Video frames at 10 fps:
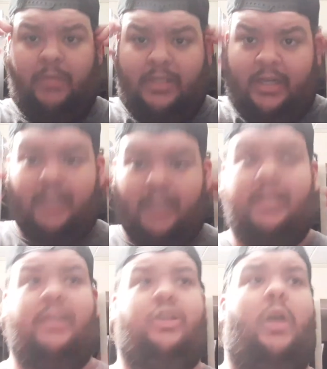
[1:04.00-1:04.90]
get into this,
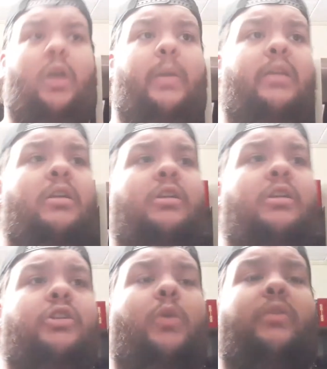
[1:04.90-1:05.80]
shall we?
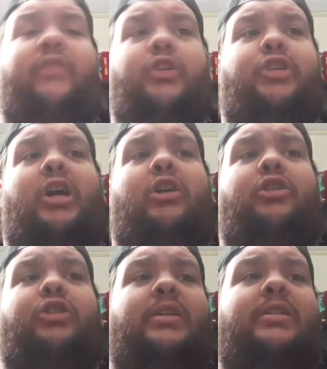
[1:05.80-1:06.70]
So the first challenge
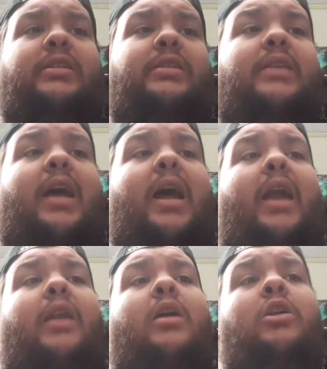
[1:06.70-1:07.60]
is, is that
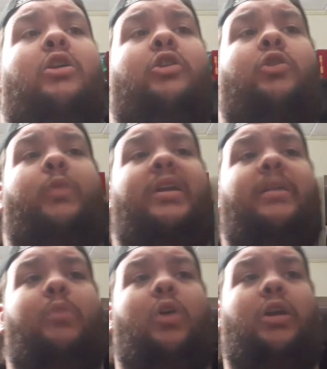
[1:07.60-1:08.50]
to read a
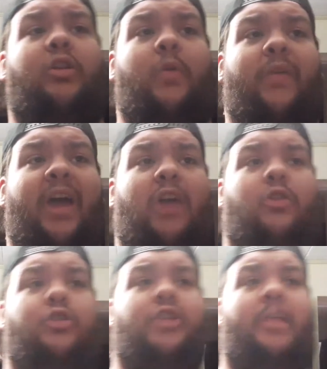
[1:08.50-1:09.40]
book that you've had on your
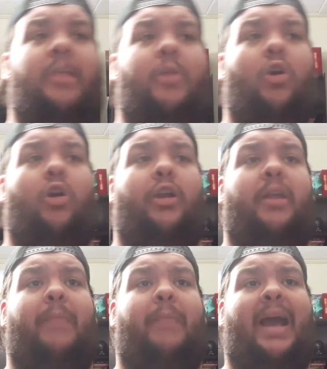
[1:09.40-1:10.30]
TBR in the
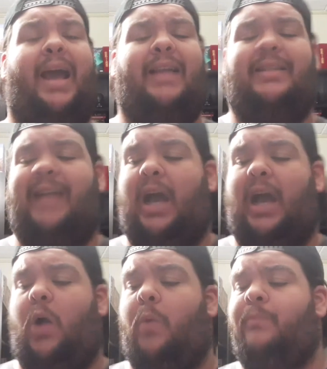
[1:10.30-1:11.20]
past. Now,
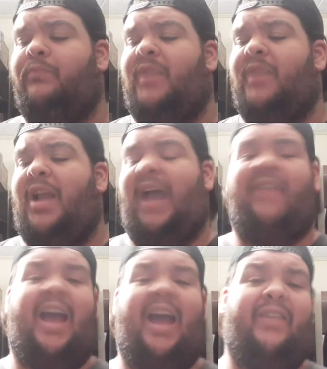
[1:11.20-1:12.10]
I
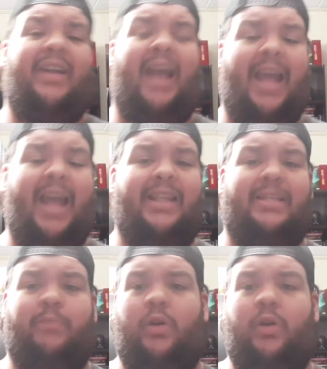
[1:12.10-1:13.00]
haven't had this
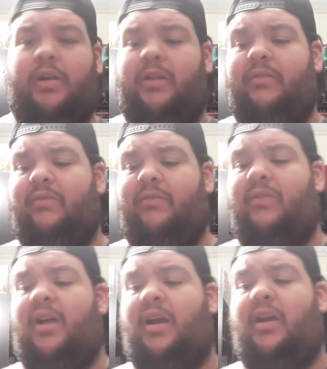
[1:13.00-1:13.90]
book
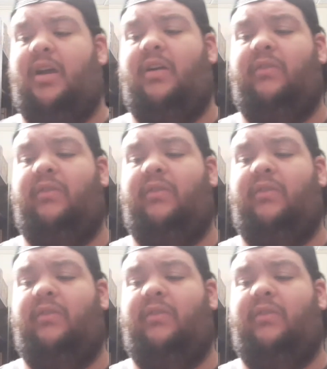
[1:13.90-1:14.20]
uh,